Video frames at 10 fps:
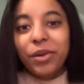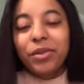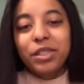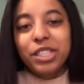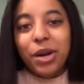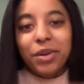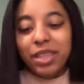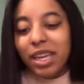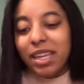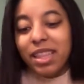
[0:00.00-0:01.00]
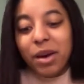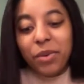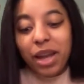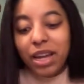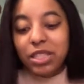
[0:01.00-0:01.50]
in the shower late, that
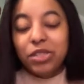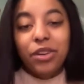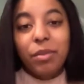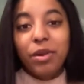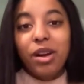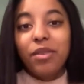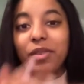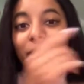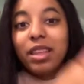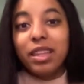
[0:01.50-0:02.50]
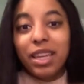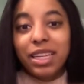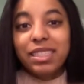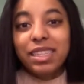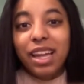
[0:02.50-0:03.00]
way I can scrape it off, and then the
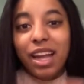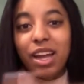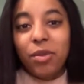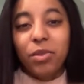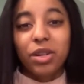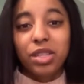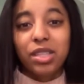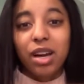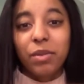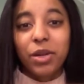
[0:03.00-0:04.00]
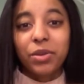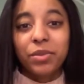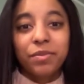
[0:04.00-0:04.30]
next day I can put on the top coat.